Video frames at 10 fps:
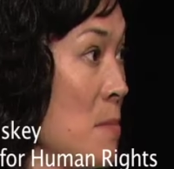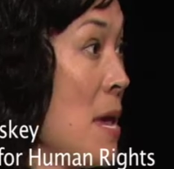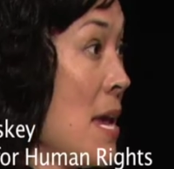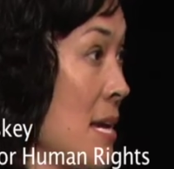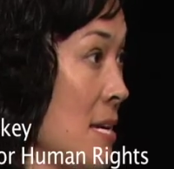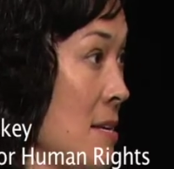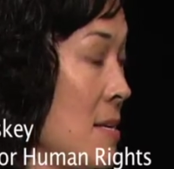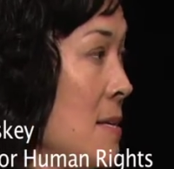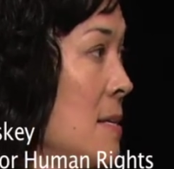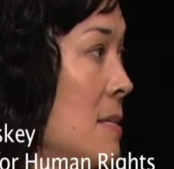made,
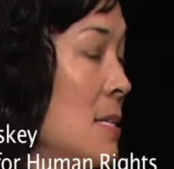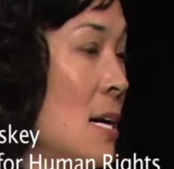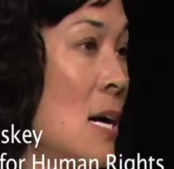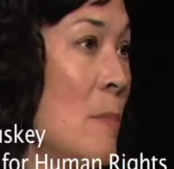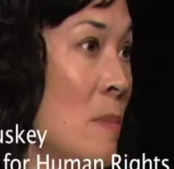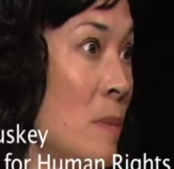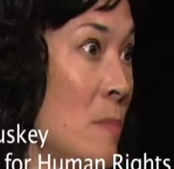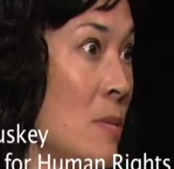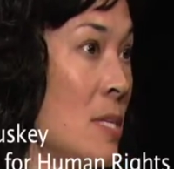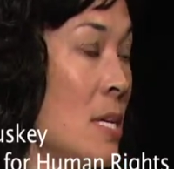and
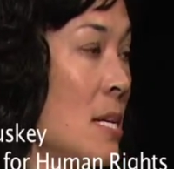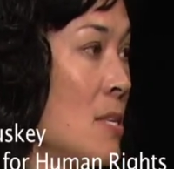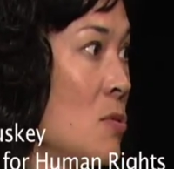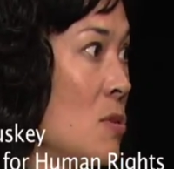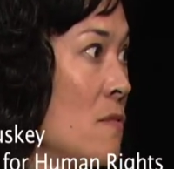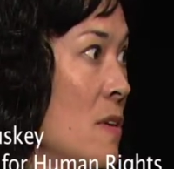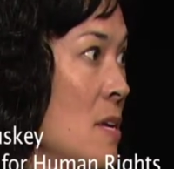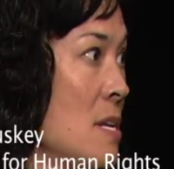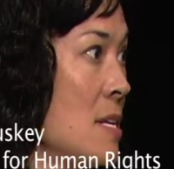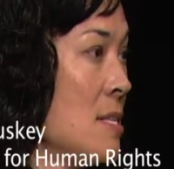people see it as sort of
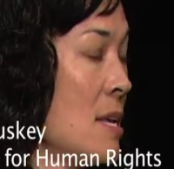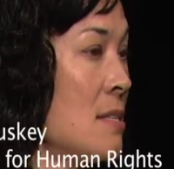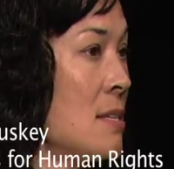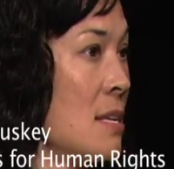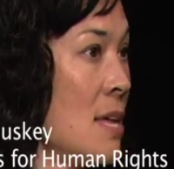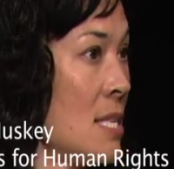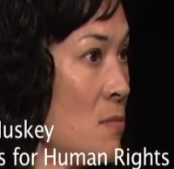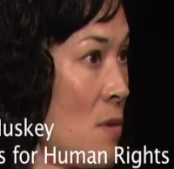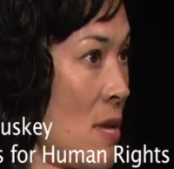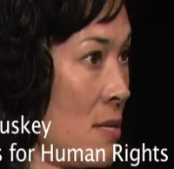a necessity,
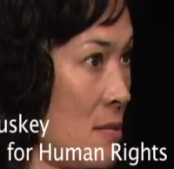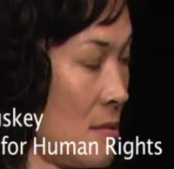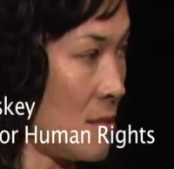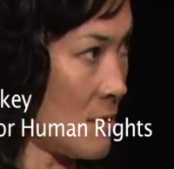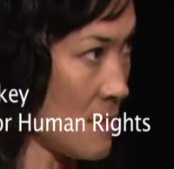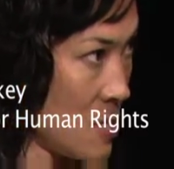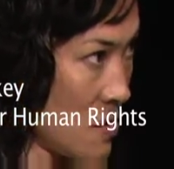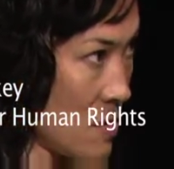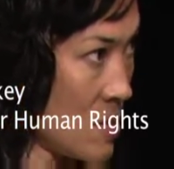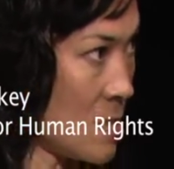that's when
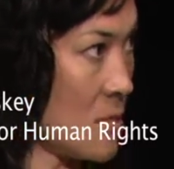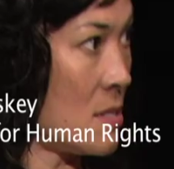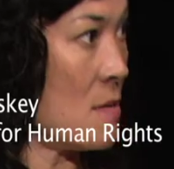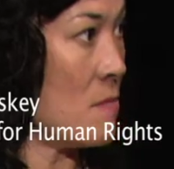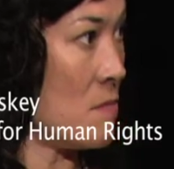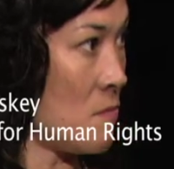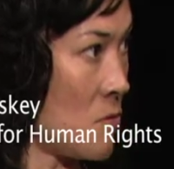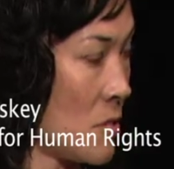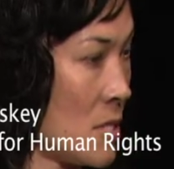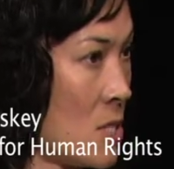the system
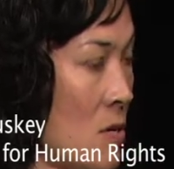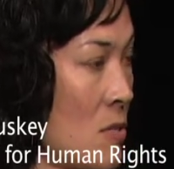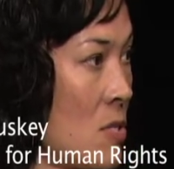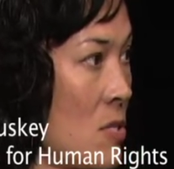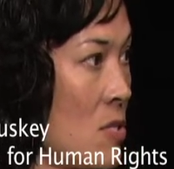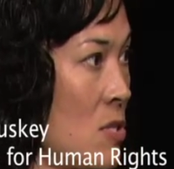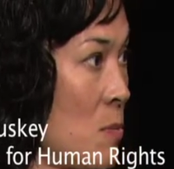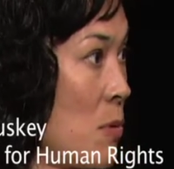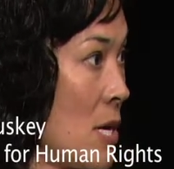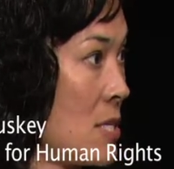really starts to
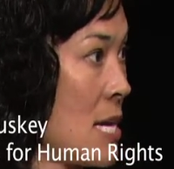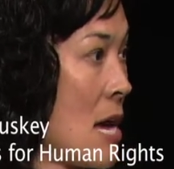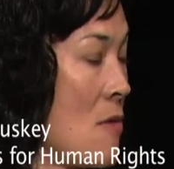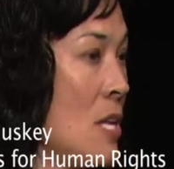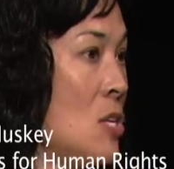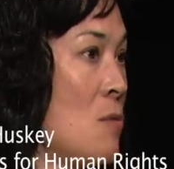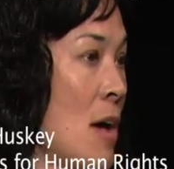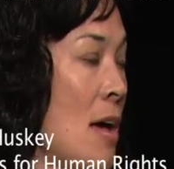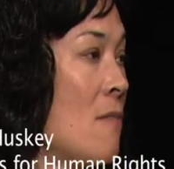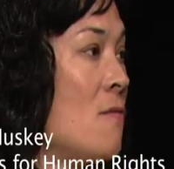break down, and you
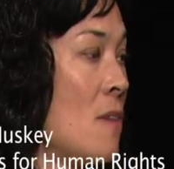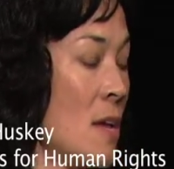have